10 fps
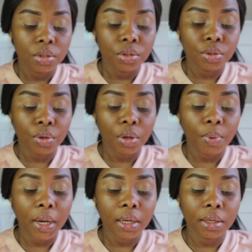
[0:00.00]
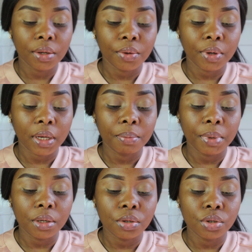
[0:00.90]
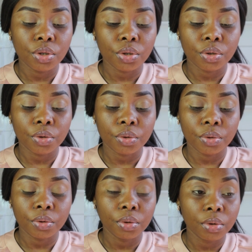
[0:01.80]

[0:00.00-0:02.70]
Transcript: So a while ago, I'd been to,